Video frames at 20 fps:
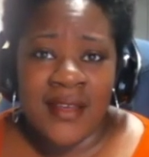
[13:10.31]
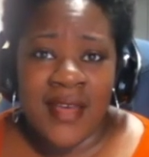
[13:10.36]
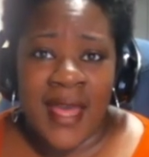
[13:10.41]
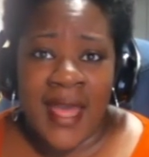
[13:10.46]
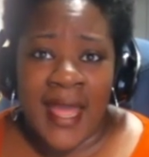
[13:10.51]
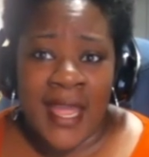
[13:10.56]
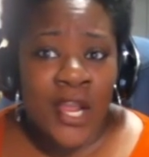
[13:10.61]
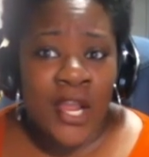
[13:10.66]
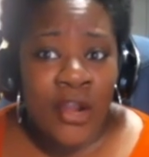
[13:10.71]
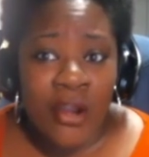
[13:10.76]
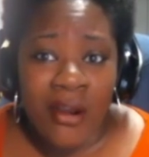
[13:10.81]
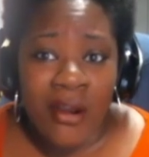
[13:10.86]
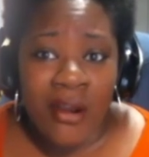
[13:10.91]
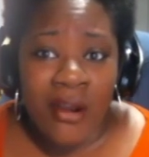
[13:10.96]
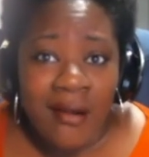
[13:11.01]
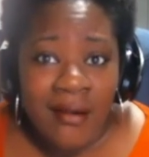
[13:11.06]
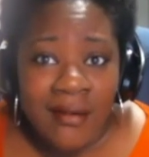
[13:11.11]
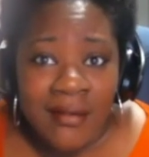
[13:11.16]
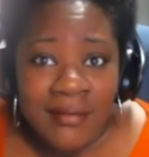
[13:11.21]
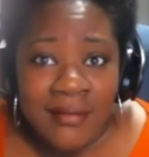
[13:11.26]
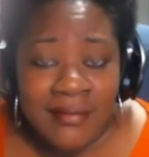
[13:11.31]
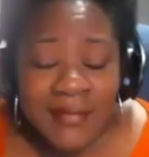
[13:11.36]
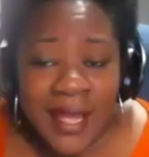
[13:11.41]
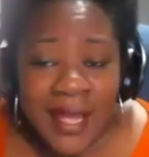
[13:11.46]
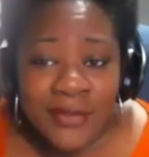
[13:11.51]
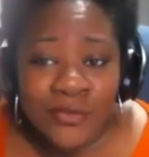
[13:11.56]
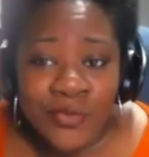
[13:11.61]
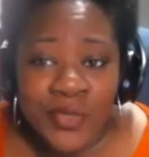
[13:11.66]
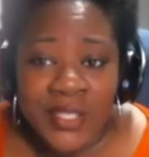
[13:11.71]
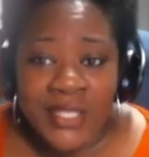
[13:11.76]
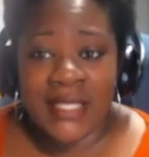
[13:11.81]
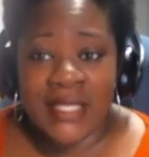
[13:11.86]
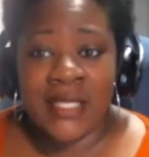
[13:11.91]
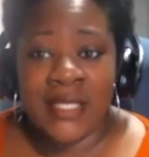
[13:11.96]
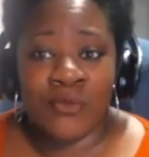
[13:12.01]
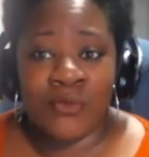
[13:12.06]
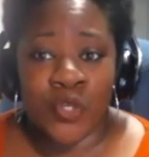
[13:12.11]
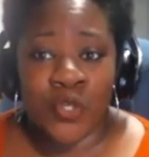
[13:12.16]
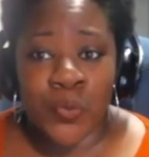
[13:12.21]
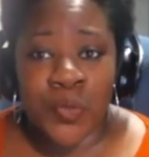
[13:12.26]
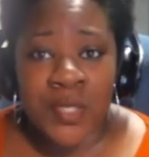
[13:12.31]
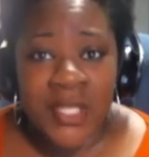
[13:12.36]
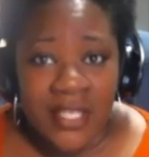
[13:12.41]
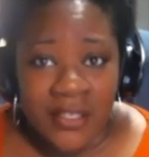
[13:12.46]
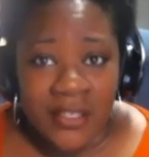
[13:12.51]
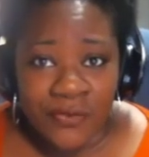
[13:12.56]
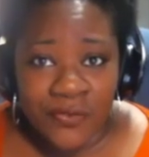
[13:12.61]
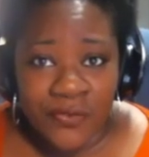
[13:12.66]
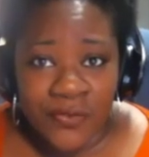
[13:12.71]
anger and redeem grief